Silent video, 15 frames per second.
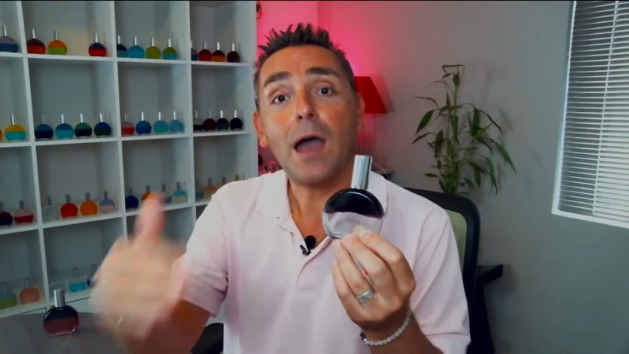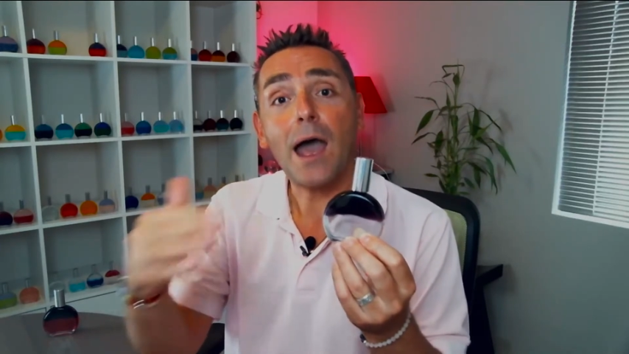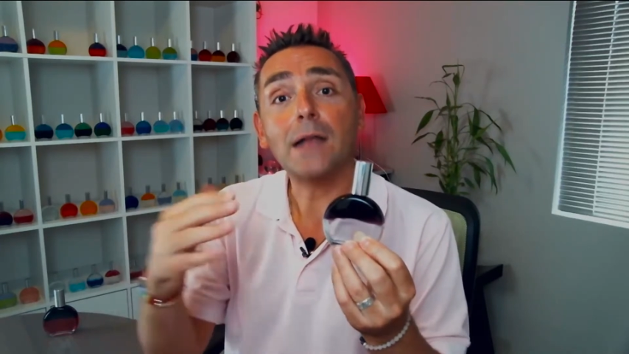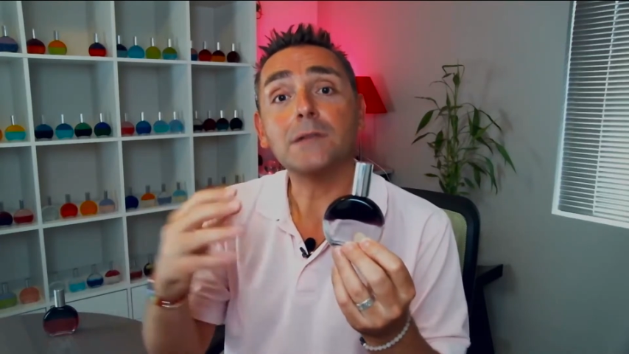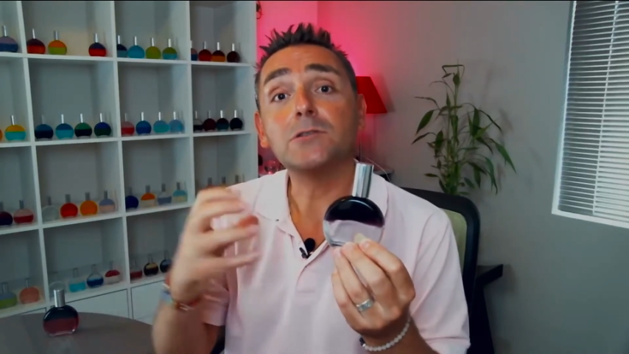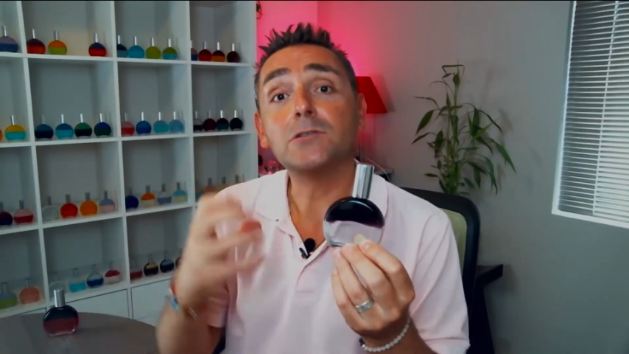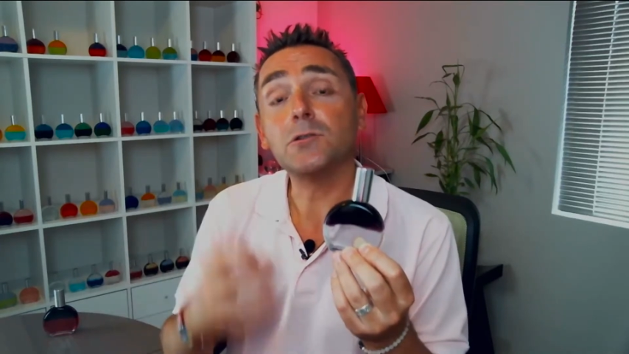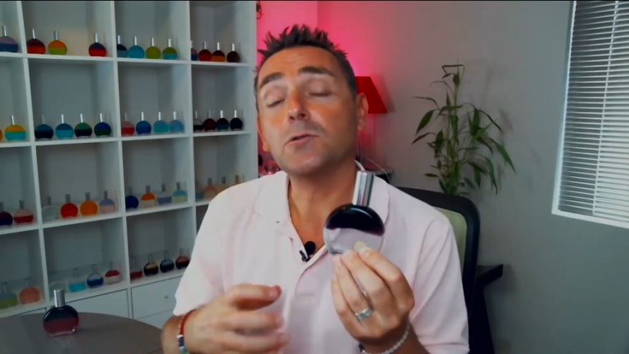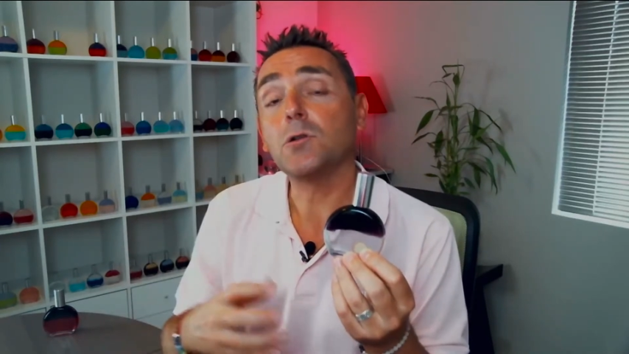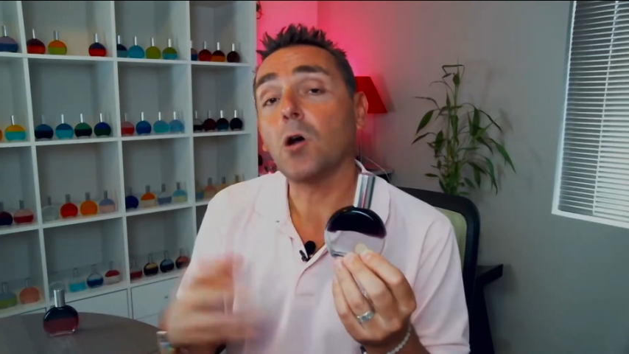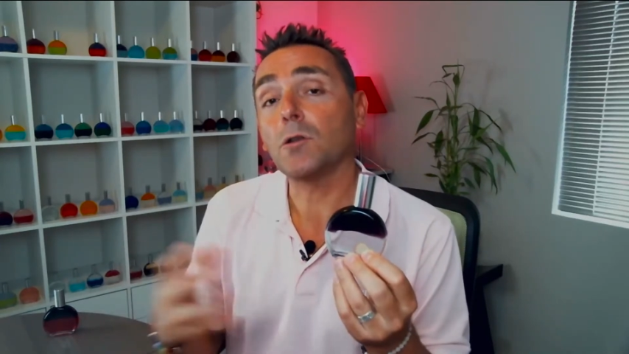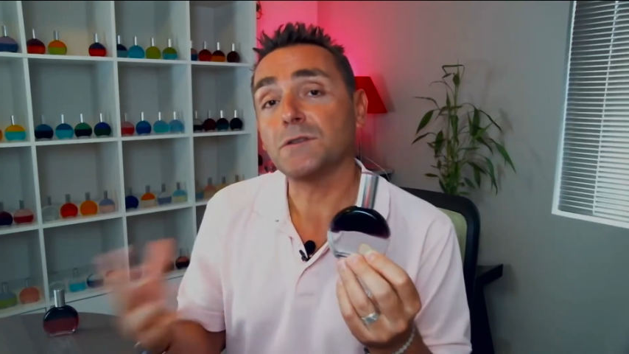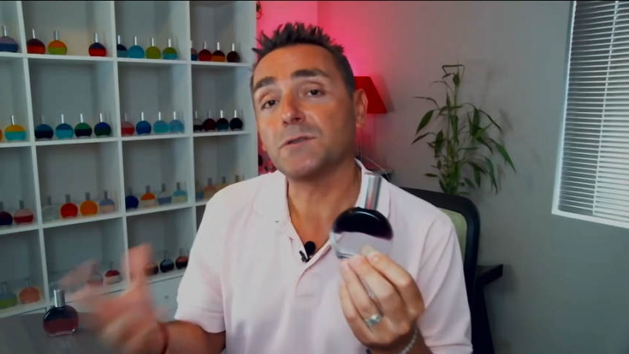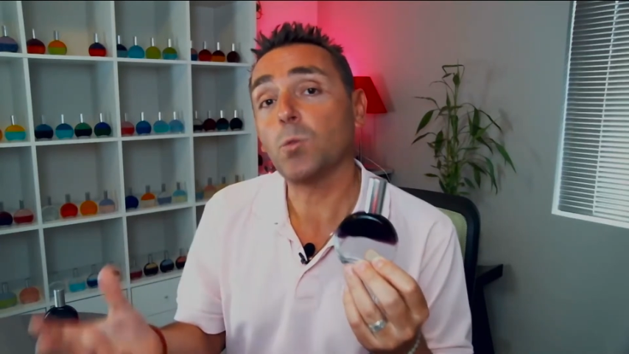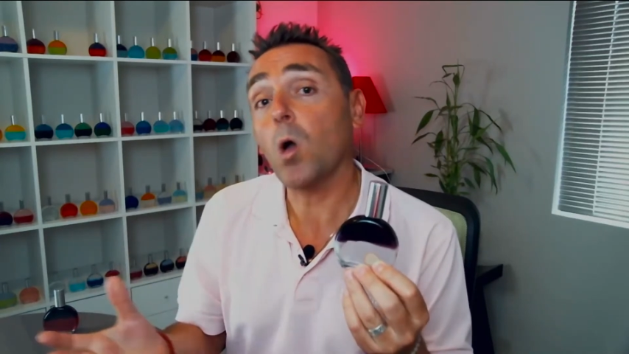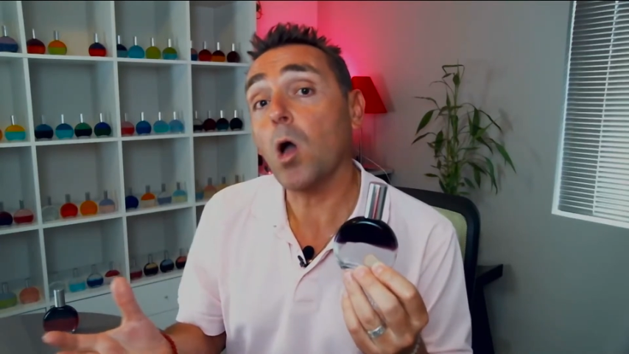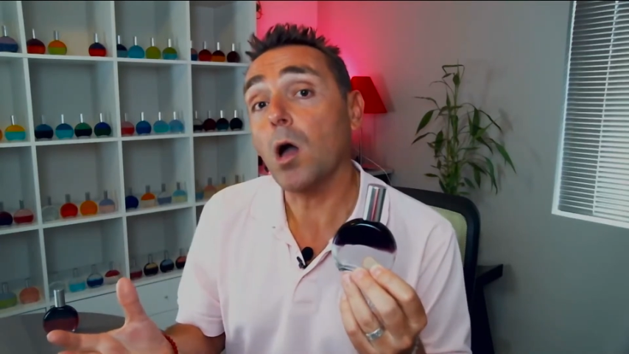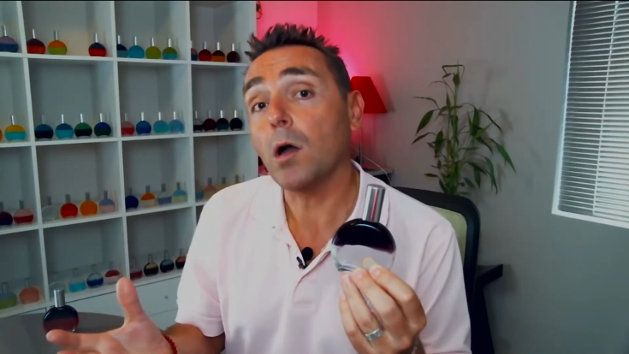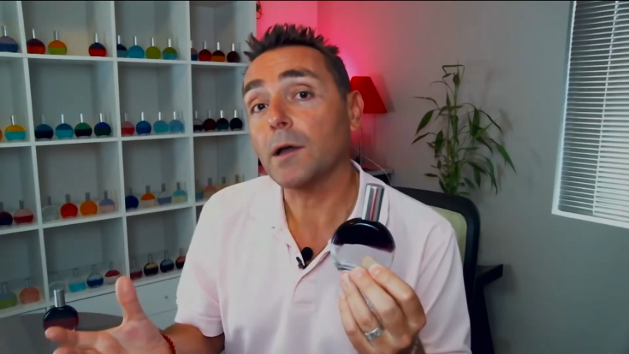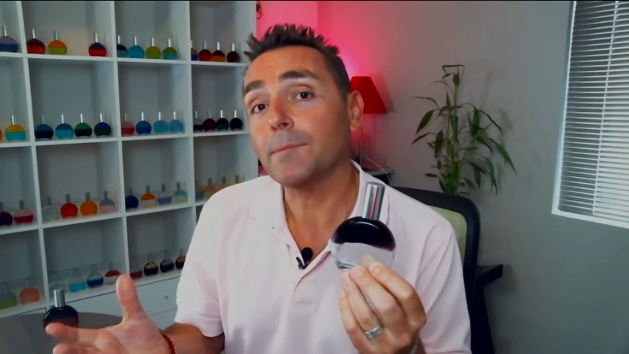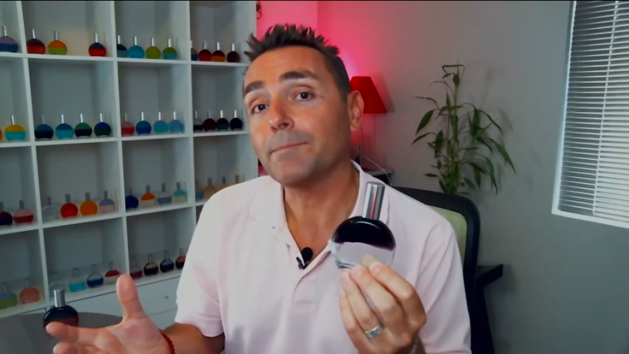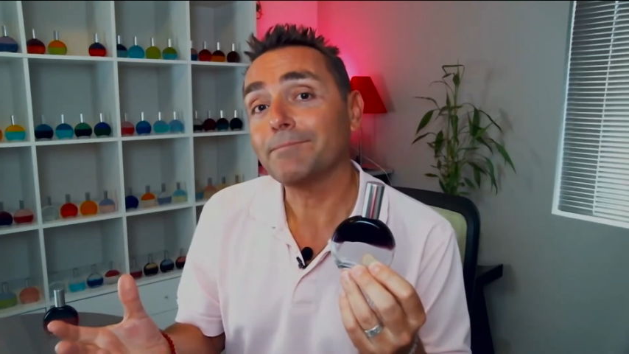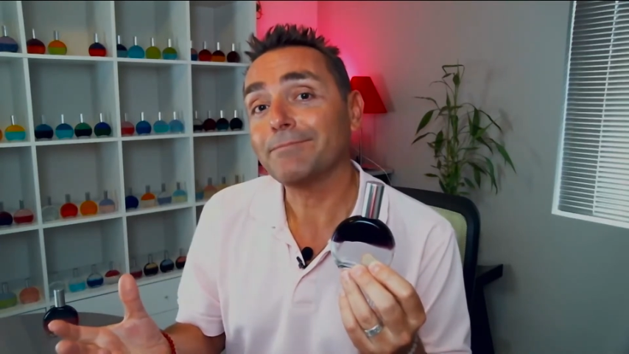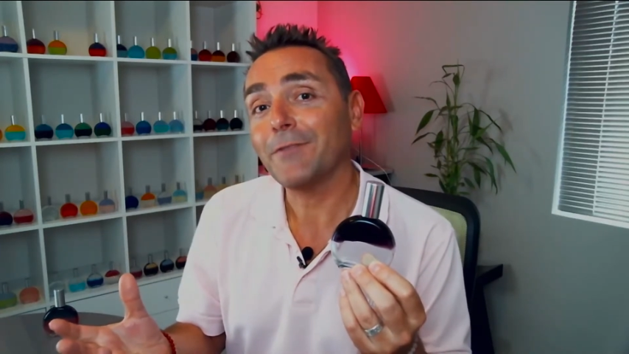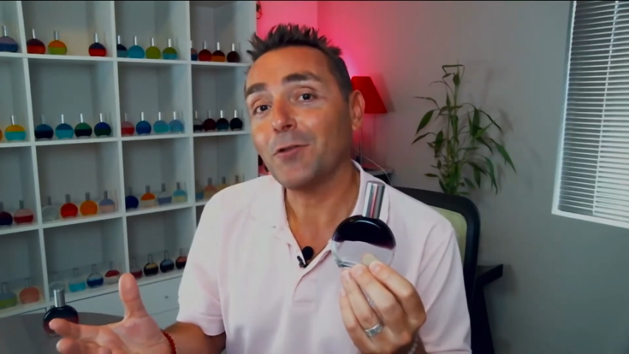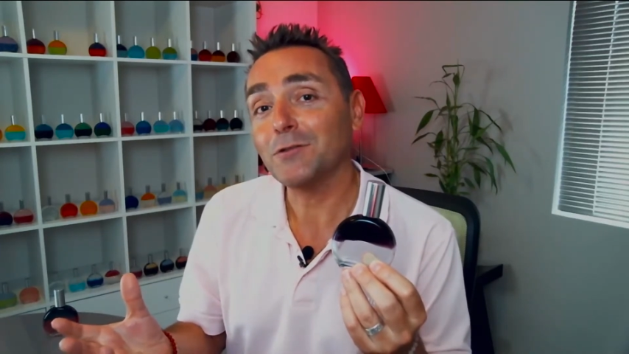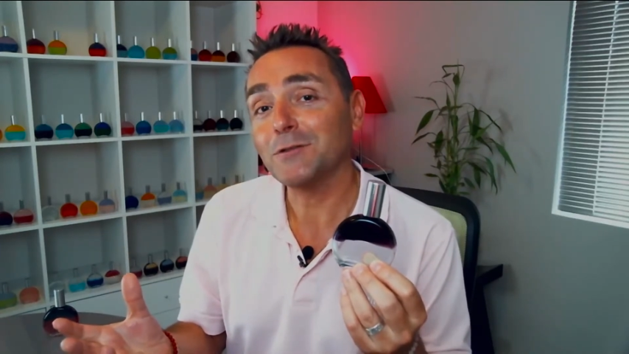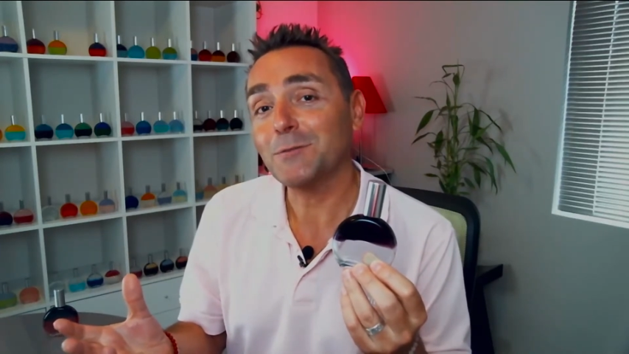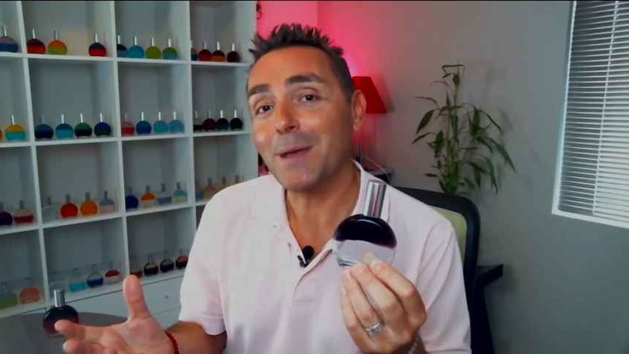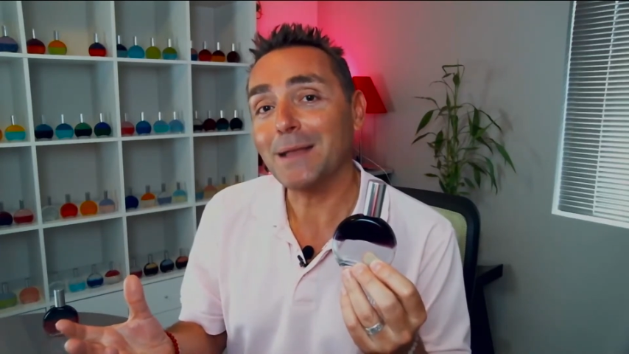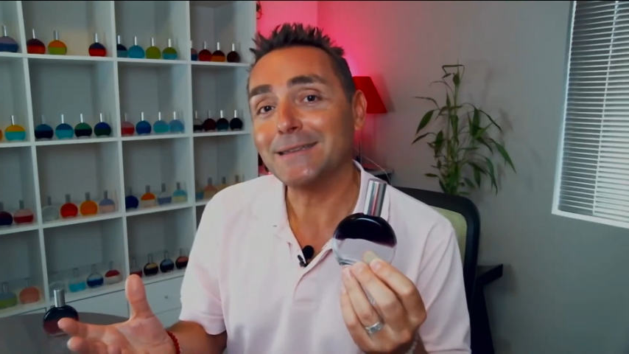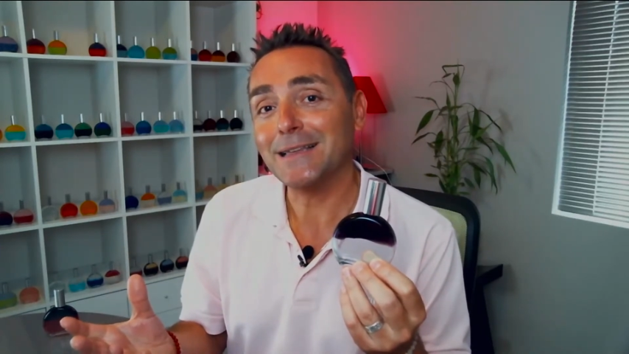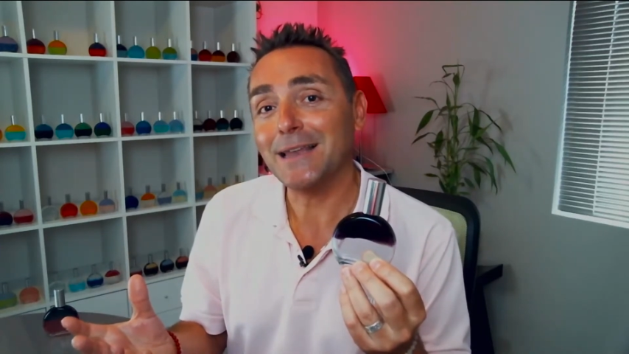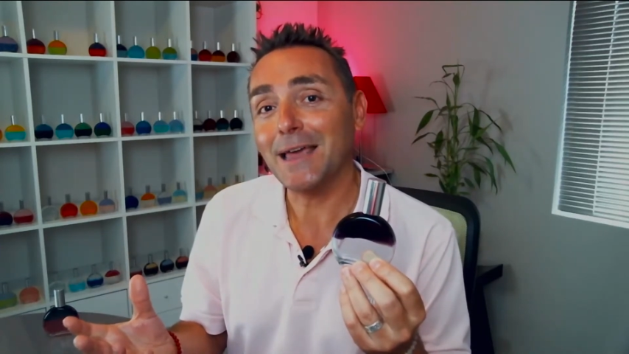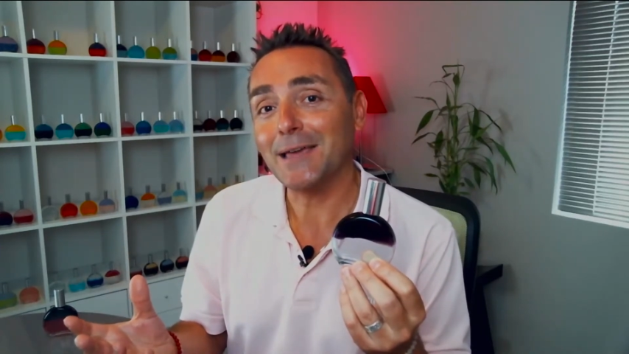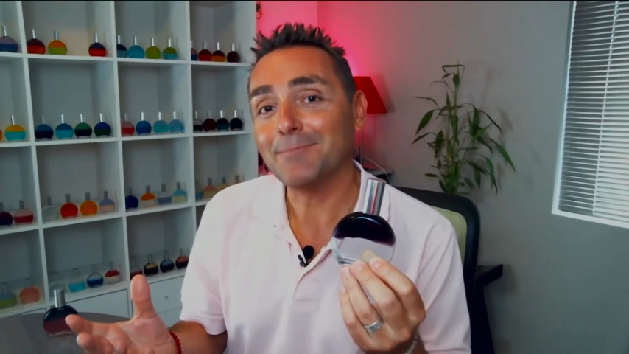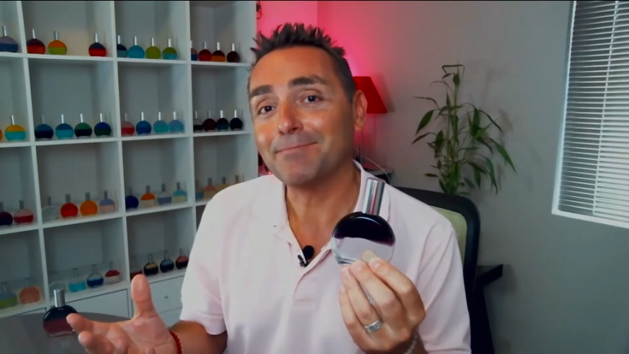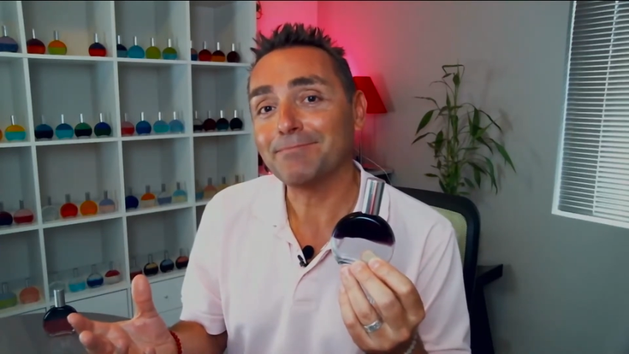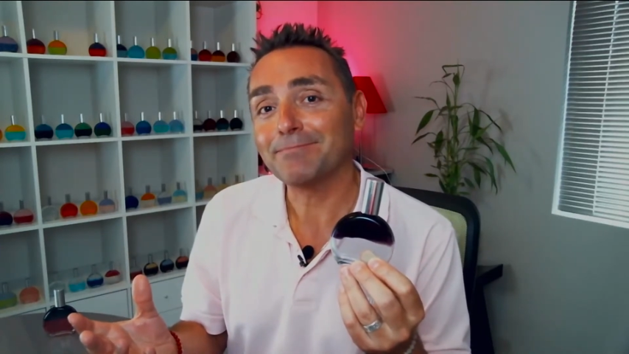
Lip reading: and do God's work fundamentally.